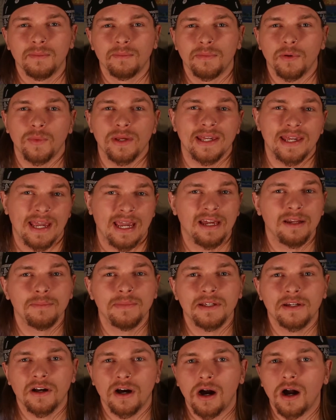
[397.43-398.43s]
but we can
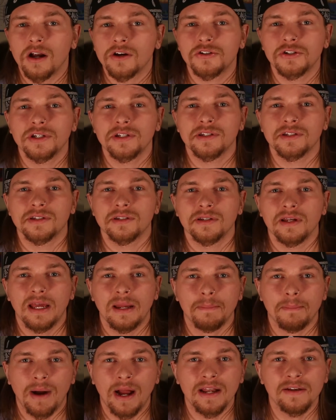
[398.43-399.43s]
be cautious
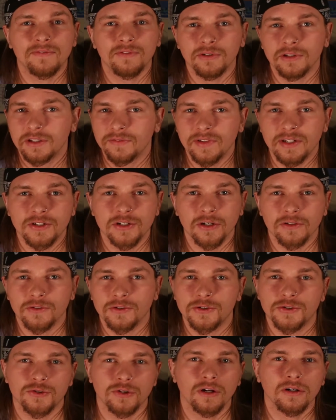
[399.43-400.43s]
and mindful of each
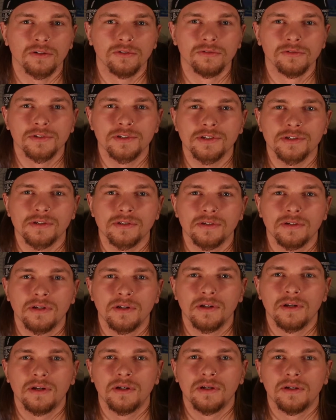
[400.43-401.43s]
other's struggles.
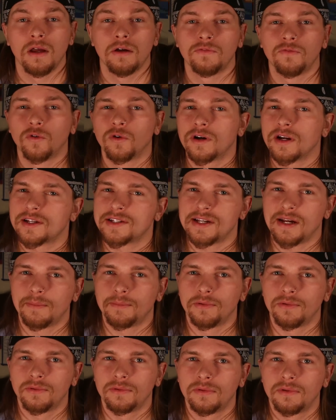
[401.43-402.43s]
For
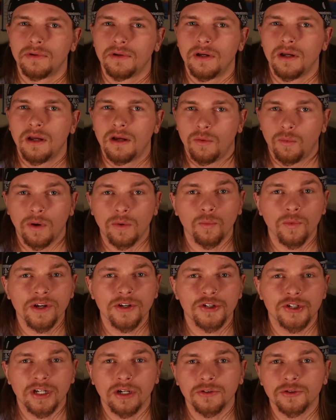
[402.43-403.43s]
example, when we
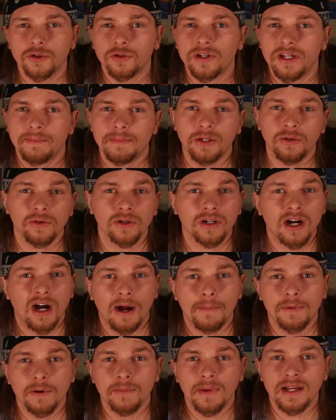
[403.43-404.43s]
shelter
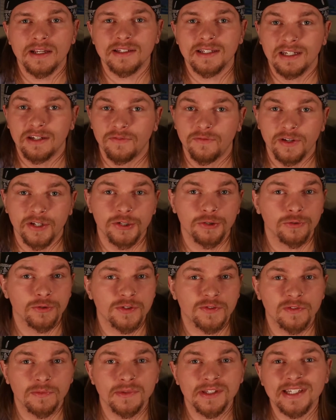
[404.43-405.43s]
immunocompromised individuals
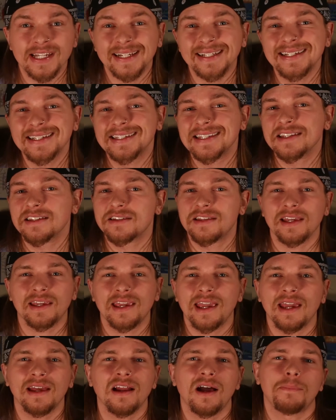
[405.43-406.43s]
from sicknesses they
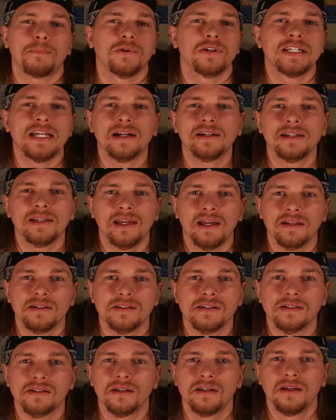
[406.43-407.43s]
cannot protect
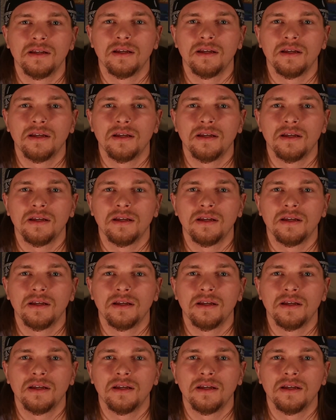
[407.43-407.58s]
against,